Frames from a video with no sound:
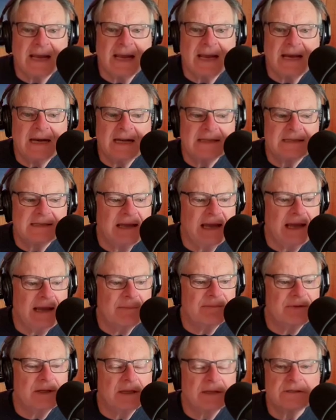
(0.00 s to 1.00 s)
an
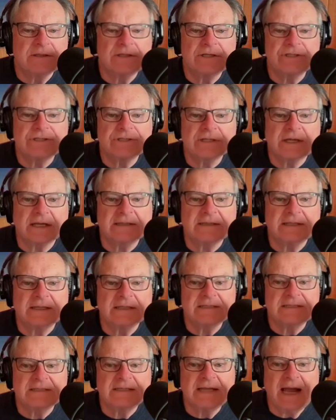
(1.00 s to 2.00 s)
attempt to shut
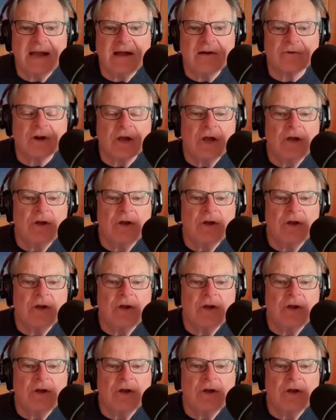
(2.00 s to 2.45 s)
this down.